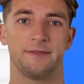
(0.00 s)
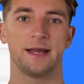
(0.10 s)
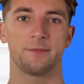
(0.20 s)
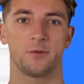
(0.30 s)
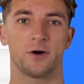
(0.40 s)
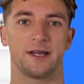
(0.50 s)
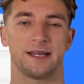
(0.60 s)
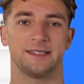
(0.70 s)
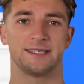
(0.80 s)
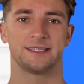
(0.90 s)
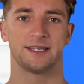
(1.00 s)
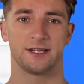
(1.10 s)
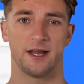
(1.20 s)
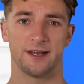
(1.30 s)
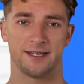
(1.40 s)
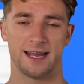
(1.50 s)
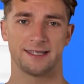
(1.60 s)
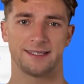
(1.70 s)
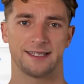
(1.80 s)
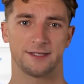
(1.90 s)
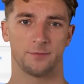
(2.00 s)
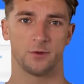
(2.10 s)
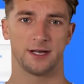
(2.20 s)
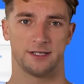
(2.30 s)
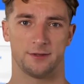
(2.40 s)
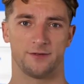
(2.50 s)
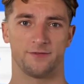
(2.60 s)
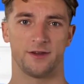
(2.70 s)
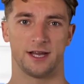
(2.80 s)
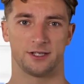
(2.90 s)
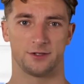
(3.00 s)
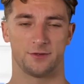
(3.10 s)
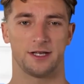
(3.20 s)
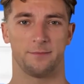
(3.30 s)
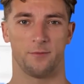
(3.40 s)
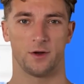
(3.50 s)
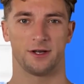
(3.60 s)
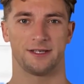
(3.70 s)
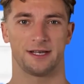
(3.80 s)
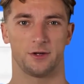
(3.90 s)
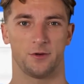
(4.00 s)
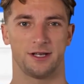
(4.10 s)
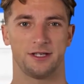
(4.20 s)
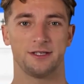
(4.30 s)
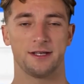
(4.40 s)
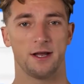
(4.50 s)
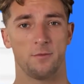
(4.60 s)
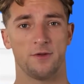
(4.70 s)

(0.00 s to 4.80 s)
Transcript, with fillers: Importing existing contacts is a breeze with Flash Lead Pro's integrations